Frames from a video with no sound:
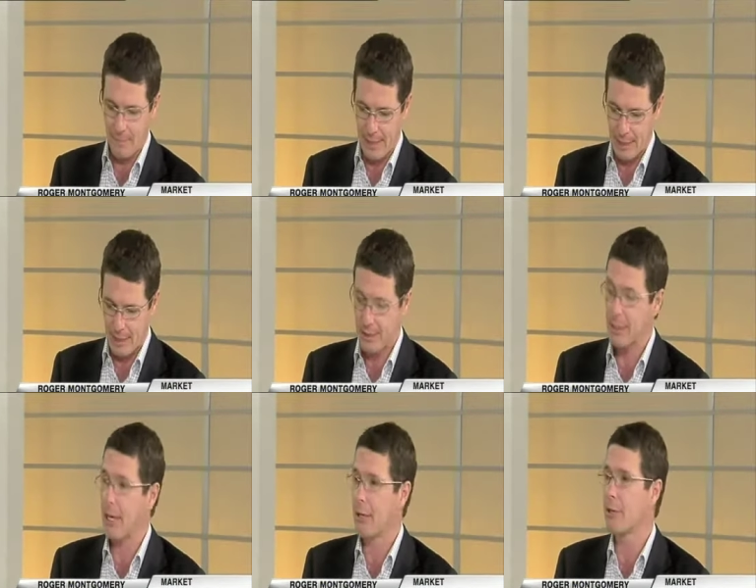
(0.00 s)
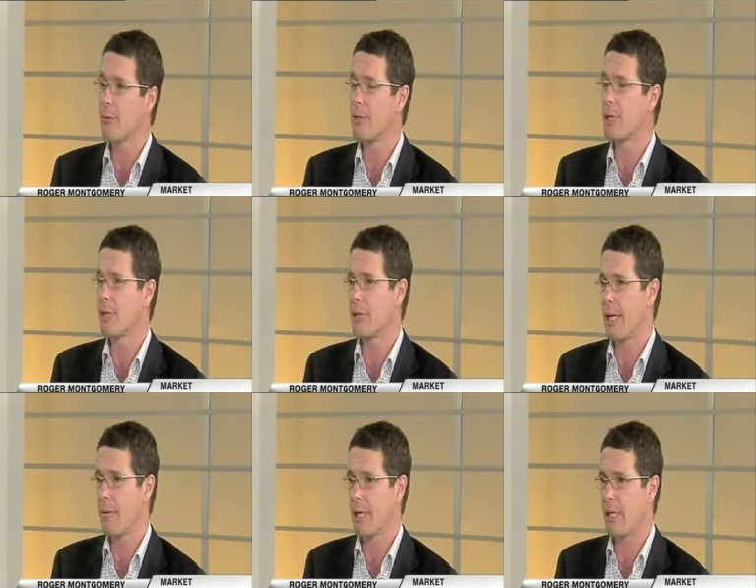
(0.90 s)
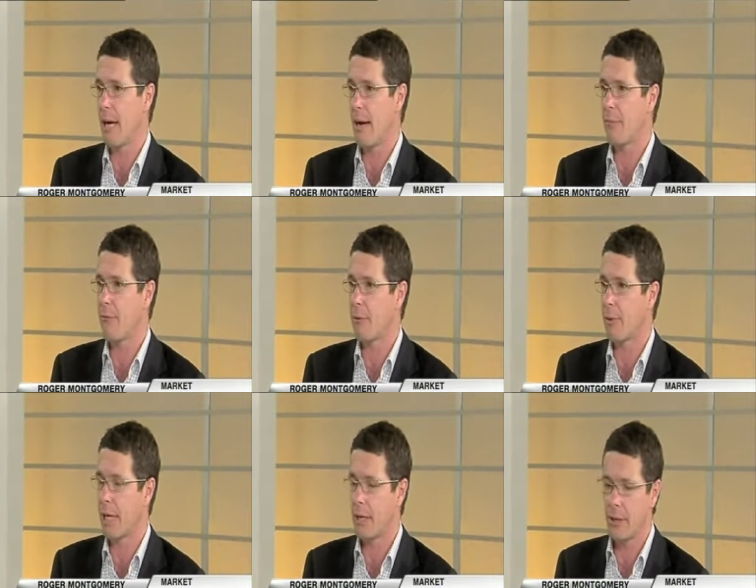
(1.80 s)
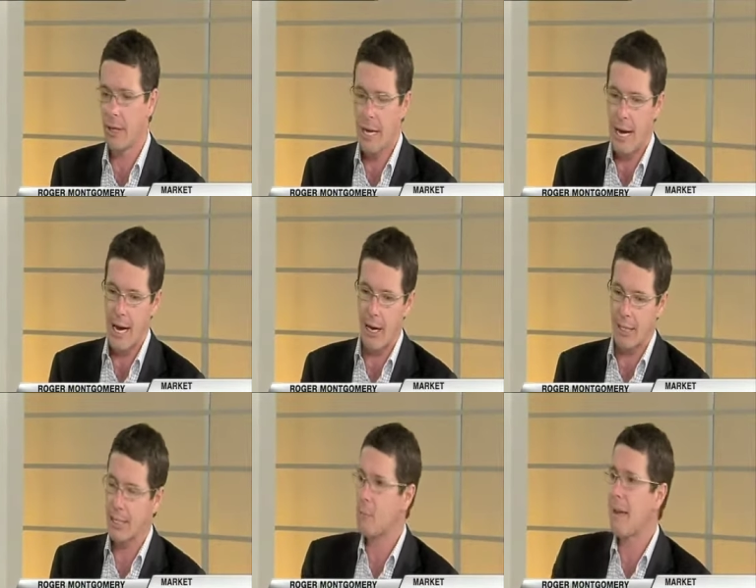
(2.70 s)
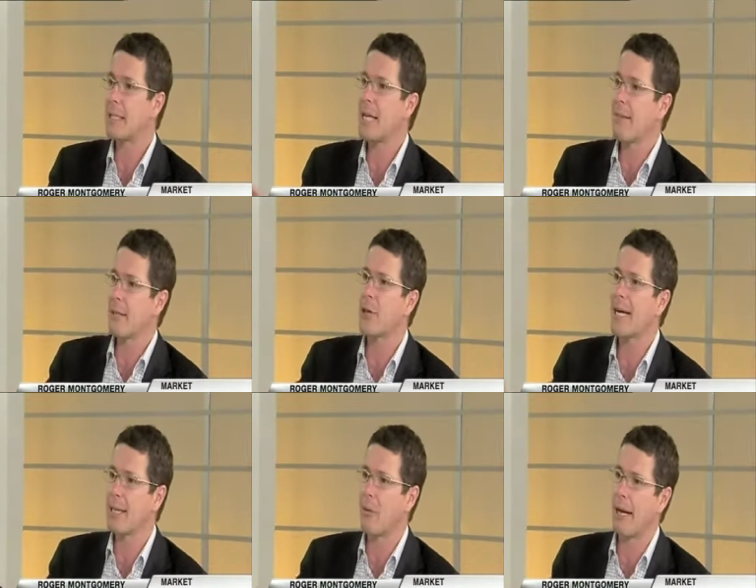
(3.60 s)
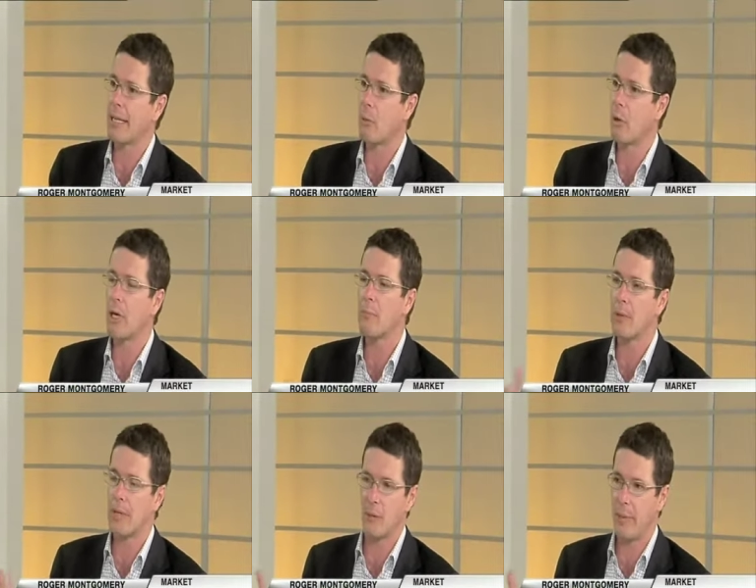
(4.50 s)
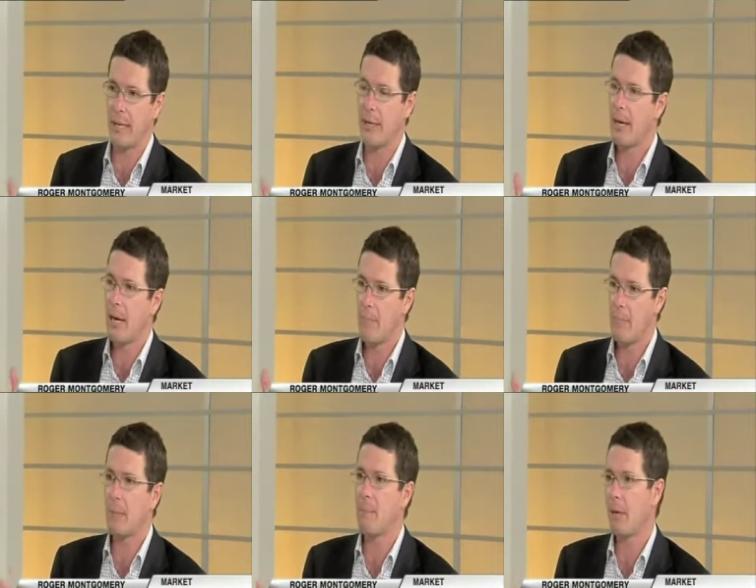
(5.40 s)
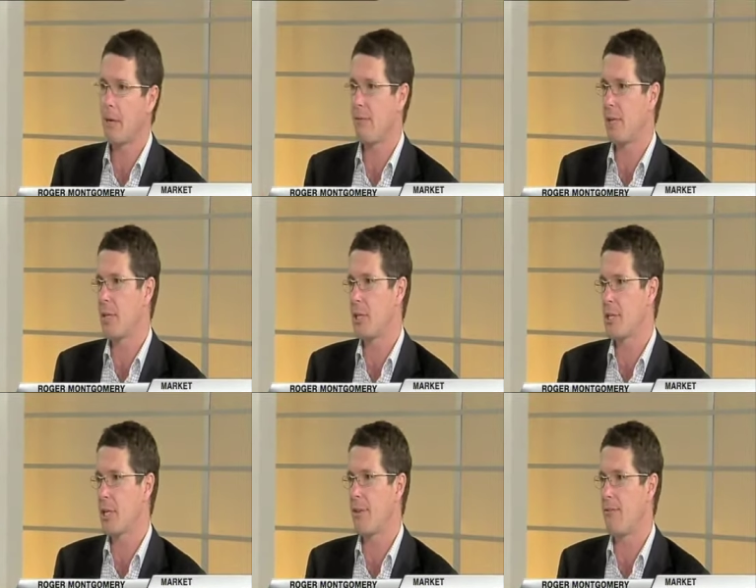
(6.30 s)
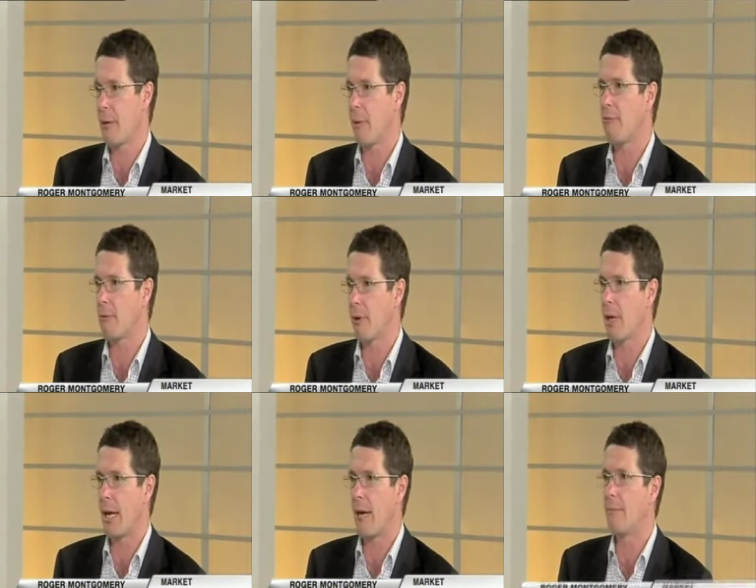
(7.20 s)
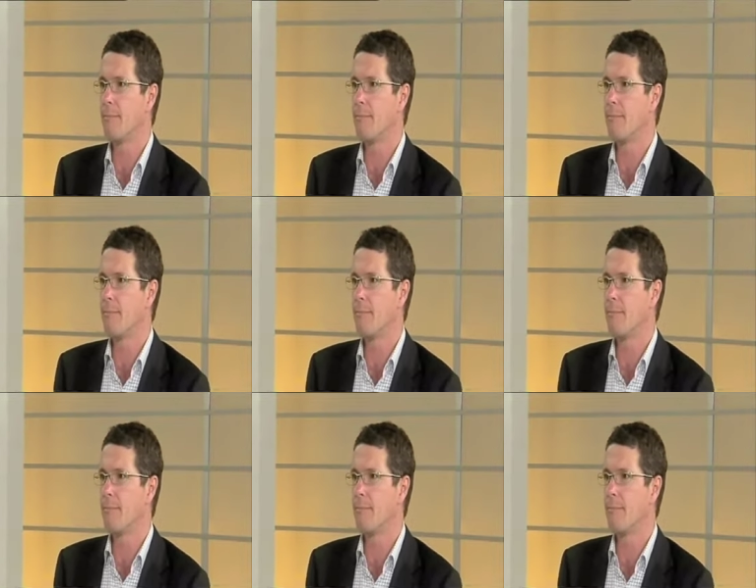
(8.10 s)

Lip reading: That's going to dilute the return on equity for Rio. I suspect down the track they'll make it work, but there'll be a big period of indigestion if they went for it now.